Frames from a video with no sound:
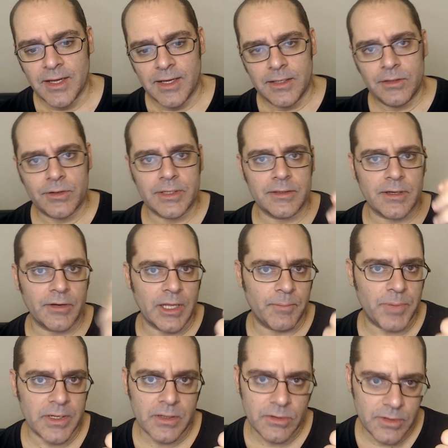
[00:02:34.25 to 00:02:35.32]
You can donate
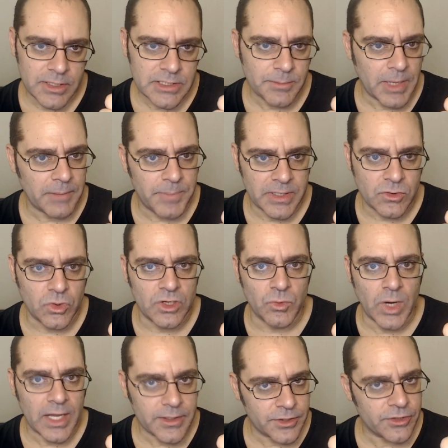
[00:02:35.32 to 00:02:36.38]
Bitcoin to my Bitcoin
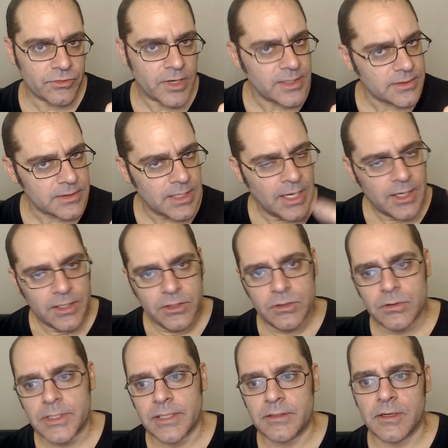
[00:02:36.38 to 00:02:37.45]
wallet address. You
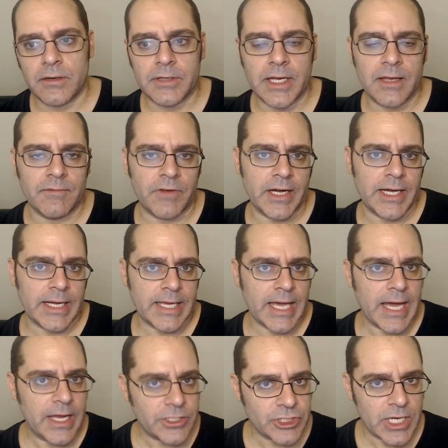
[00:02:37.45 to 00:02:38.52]
can donate via
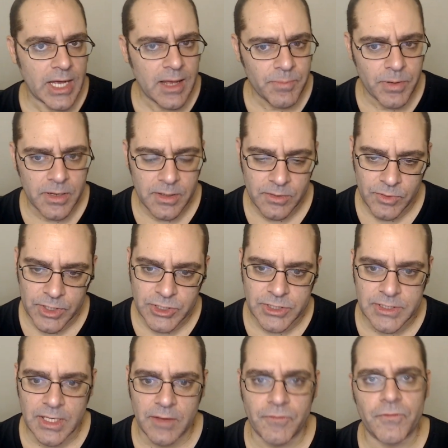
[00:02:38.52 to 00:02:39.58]
Cash App, which is
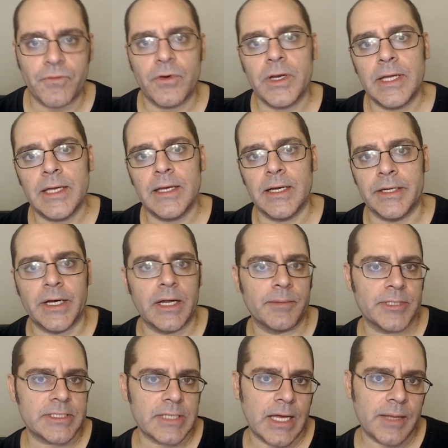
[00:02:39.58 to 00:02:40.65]
a free
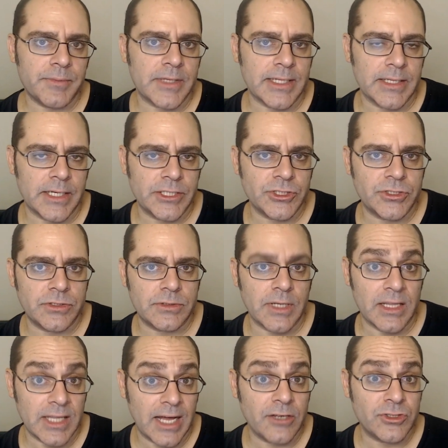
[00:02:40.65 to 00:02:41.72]
anonymous app that
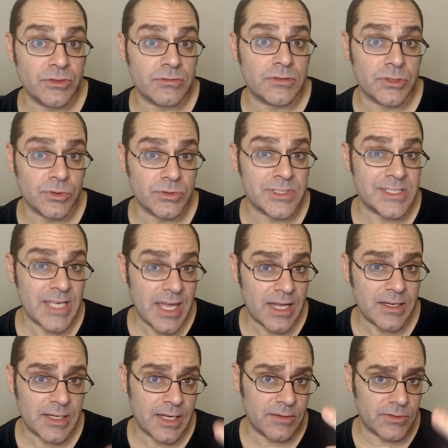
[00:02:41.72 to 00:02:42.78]
allows you to
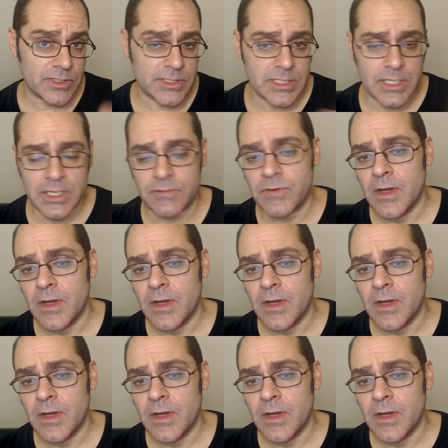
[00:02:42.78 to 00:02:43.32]
send and receive